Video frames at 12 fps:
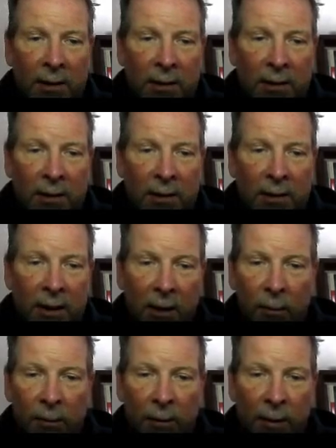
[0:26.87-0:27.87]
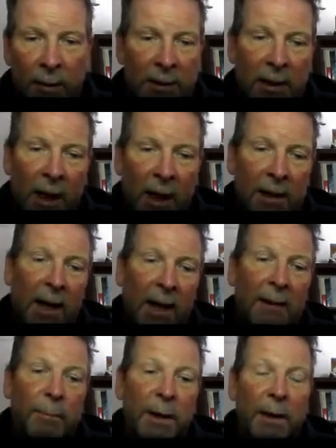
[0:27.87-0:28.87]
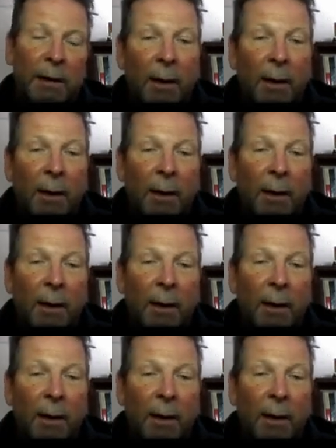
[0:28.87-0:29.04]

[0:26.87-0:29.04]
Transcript: is equal to this side AB.